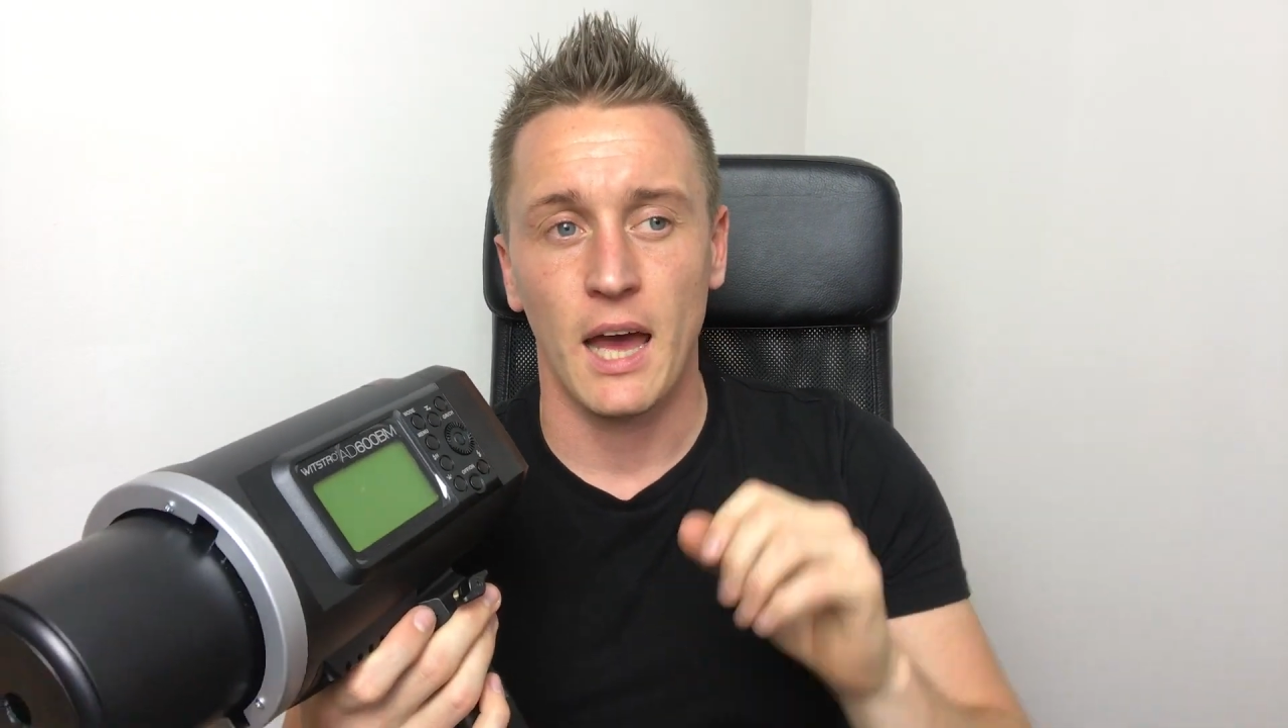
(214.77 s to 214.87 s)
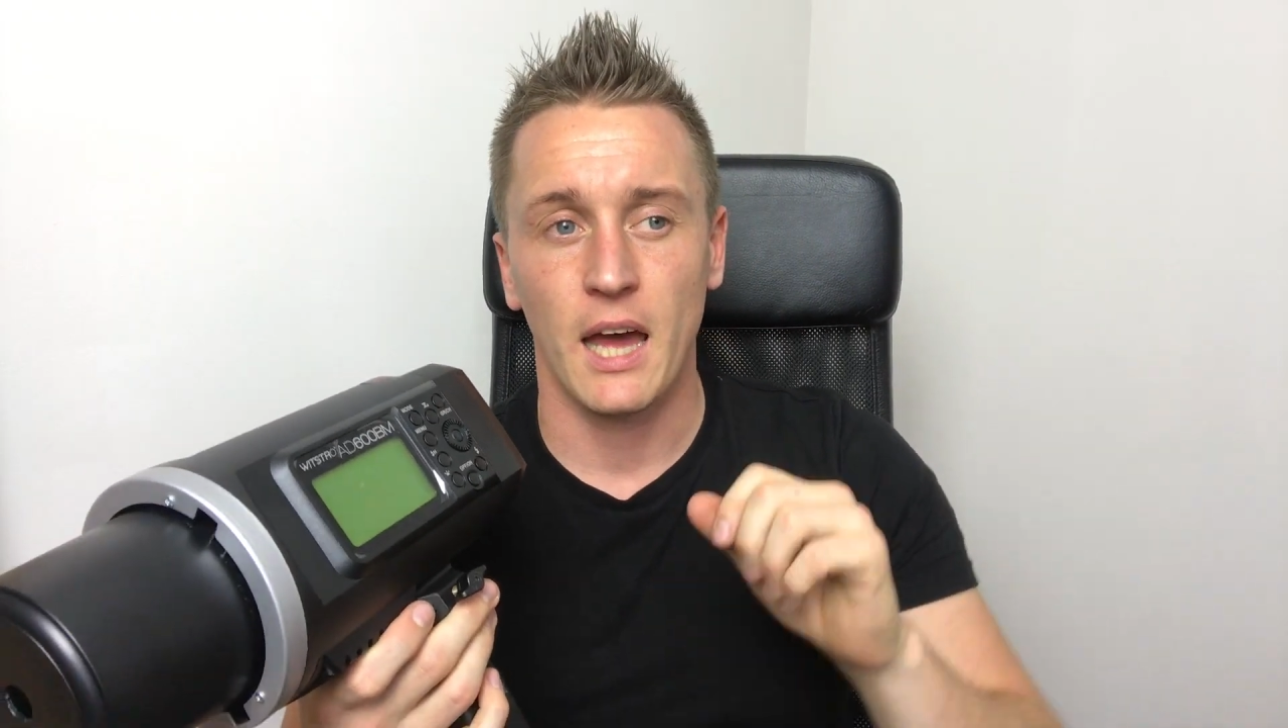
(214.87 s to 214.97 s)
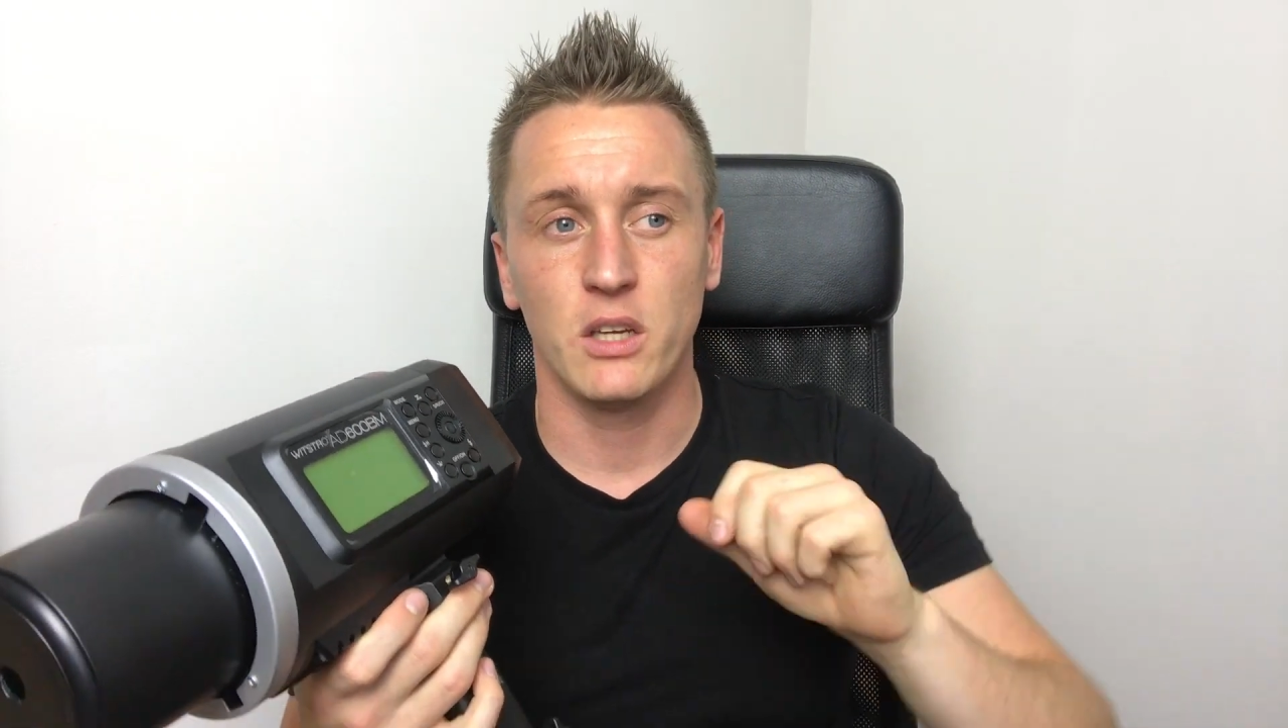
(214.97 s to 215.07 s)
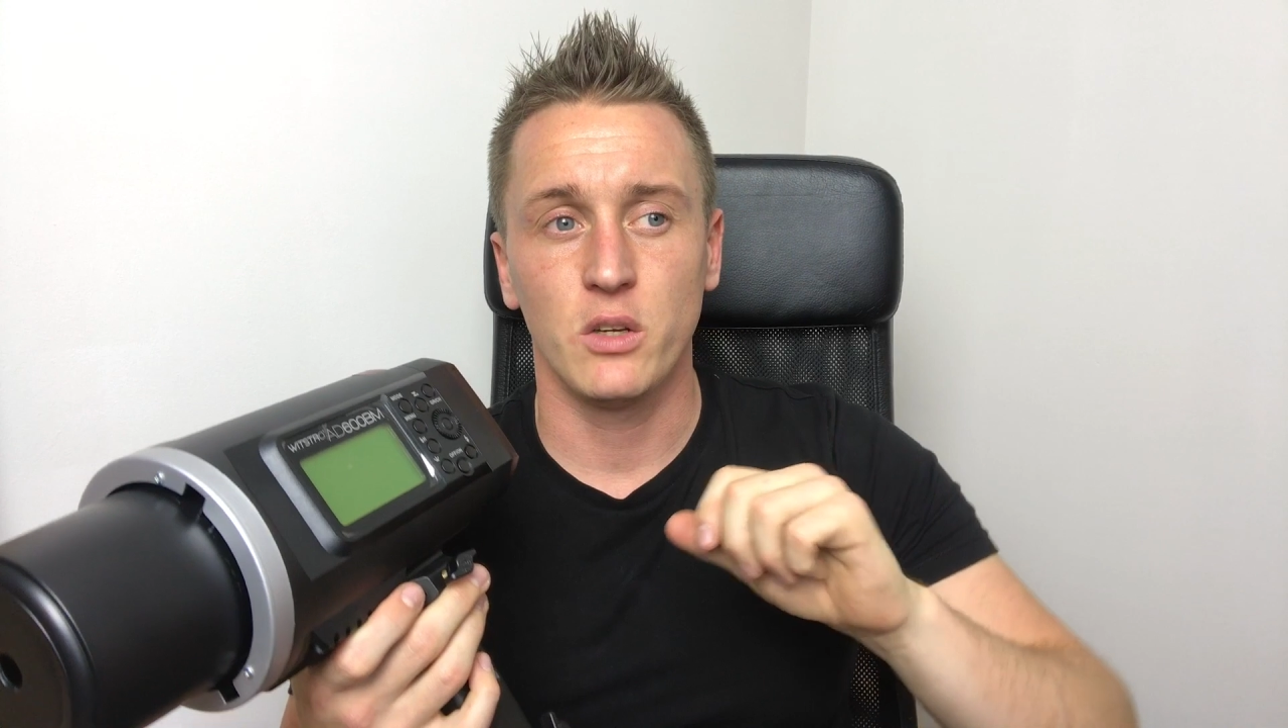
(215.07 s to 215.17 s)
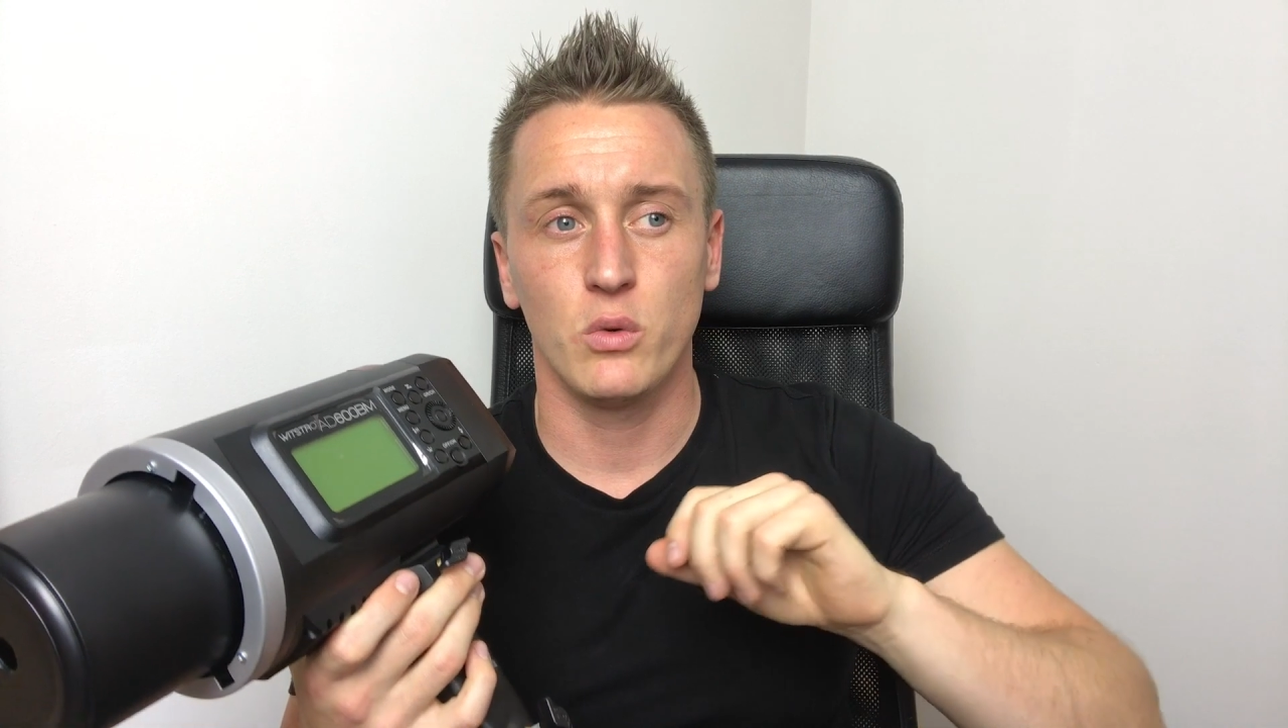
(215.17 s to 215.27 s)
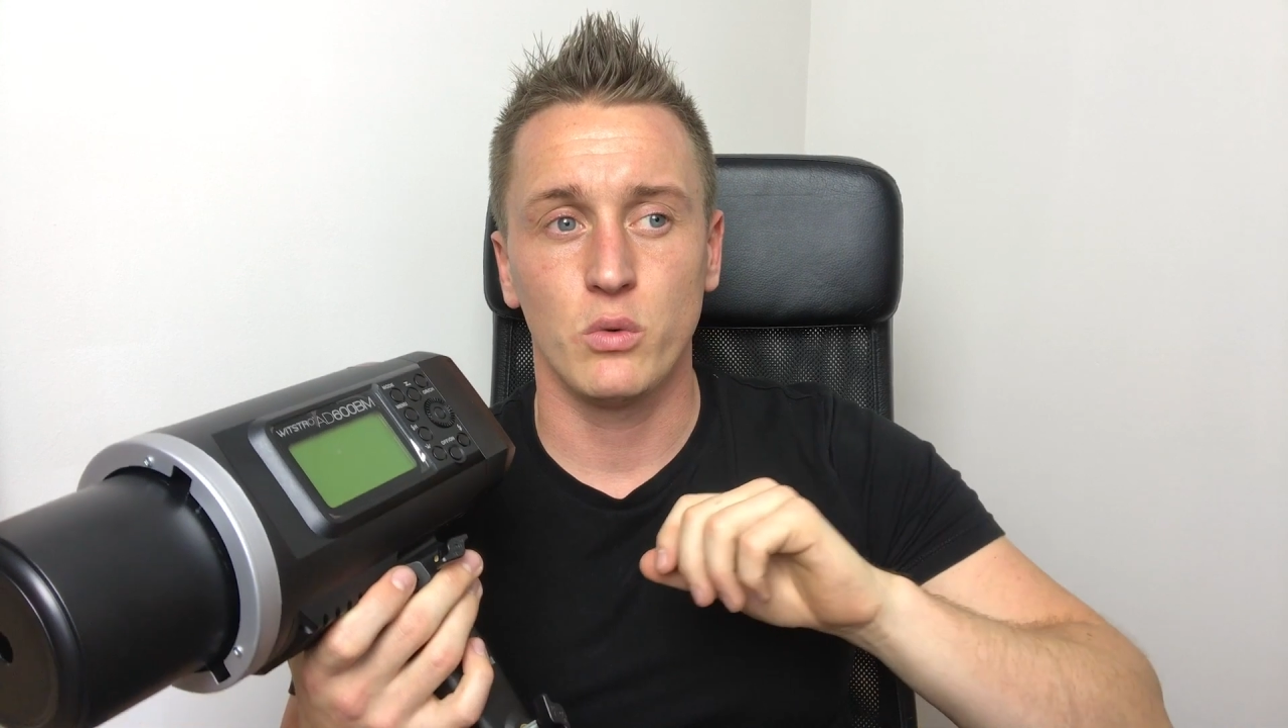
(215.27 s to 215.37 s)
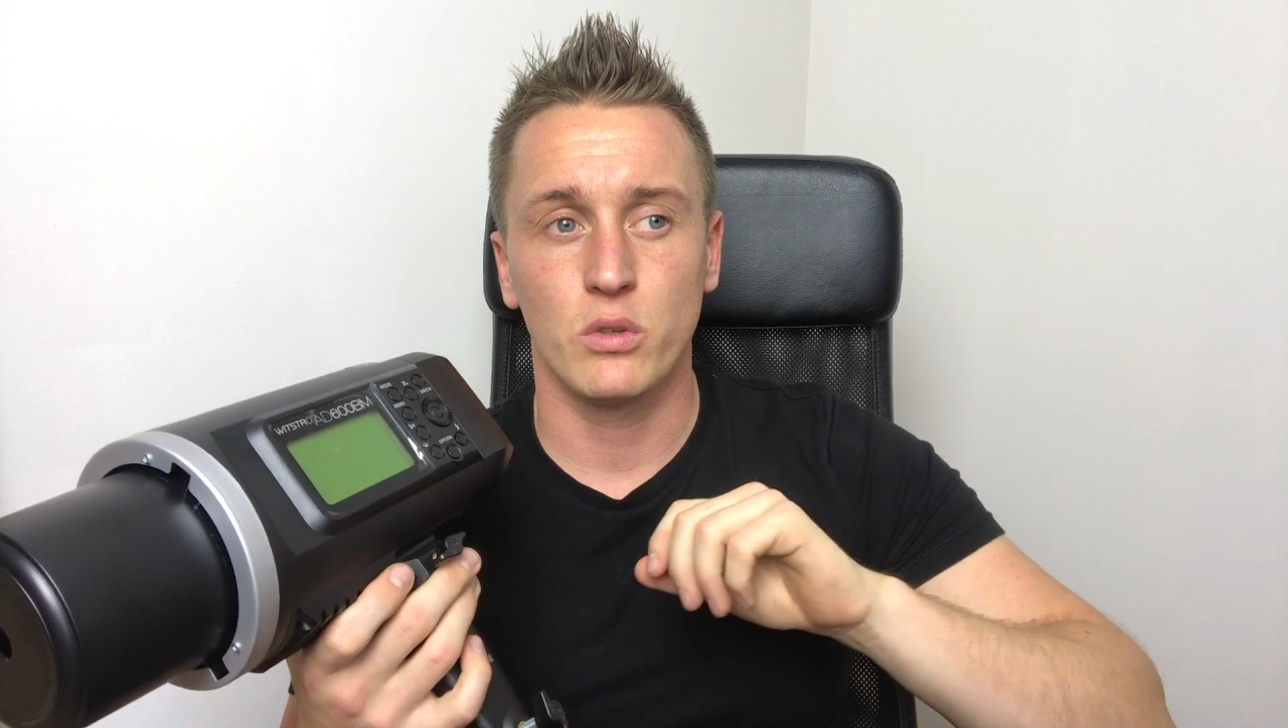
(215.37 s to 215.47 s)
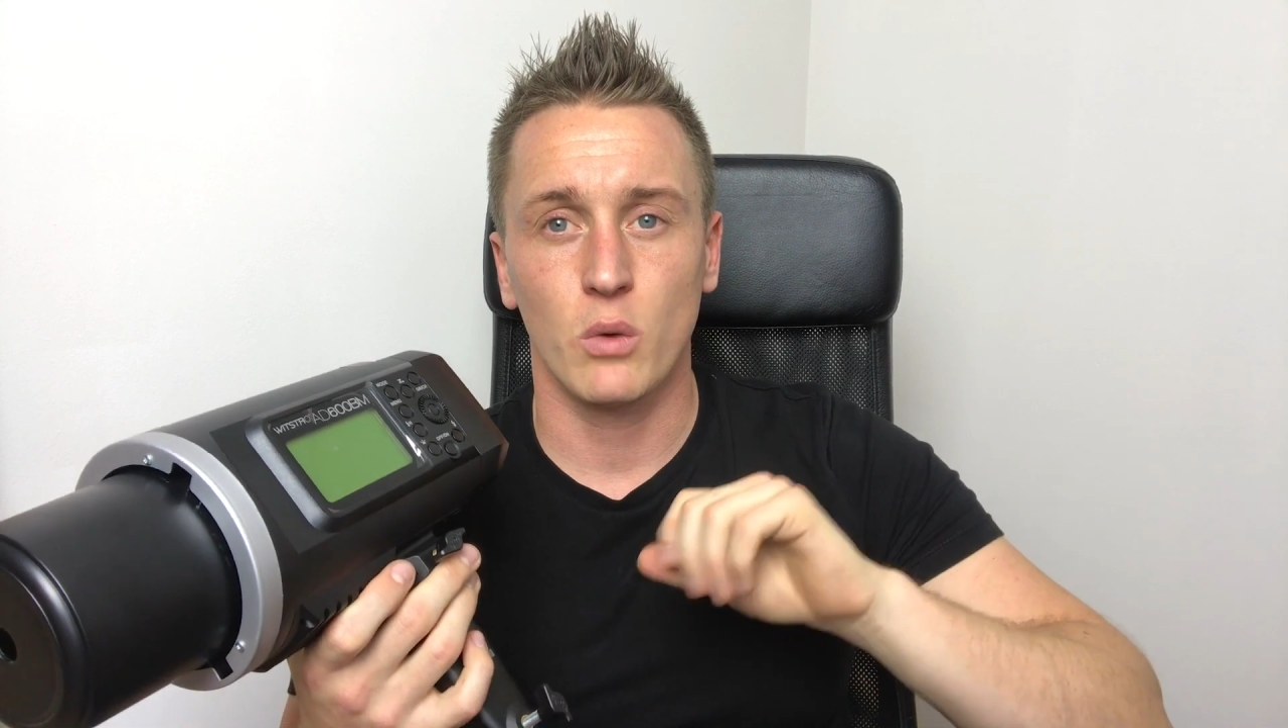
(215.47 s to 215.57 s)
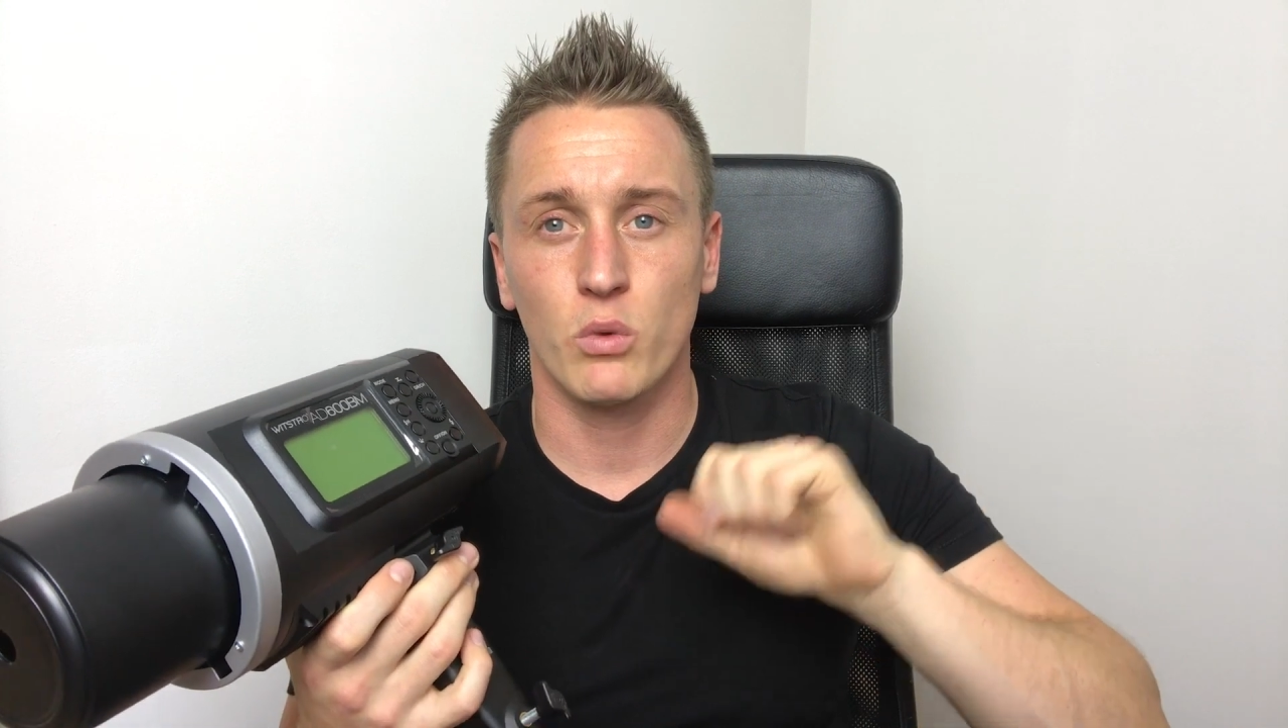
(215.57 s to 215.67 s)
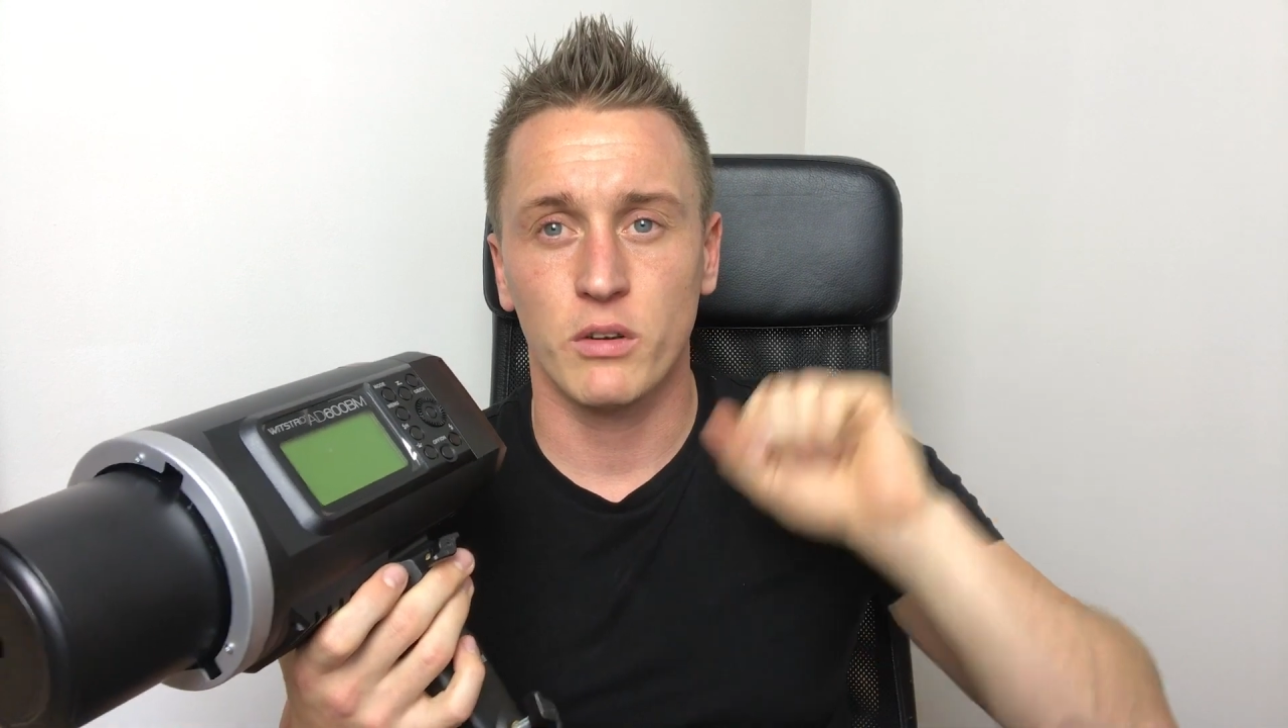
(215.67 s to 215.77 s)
and you don't want